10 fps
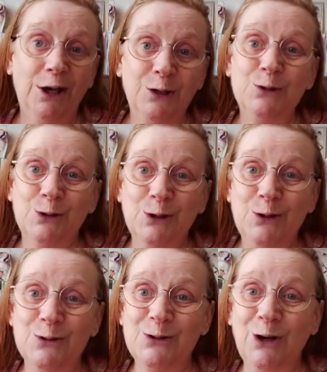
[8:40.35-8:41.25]
and I ain't used
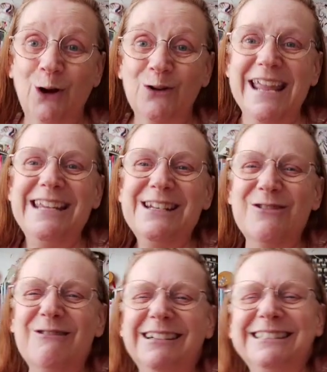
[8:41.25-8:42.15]
to using a long
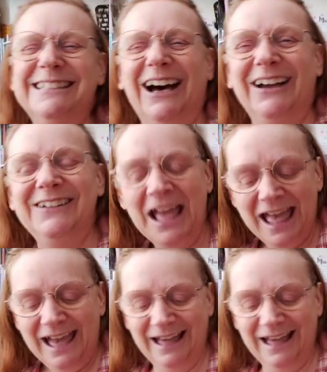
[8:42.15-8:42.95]
needle. So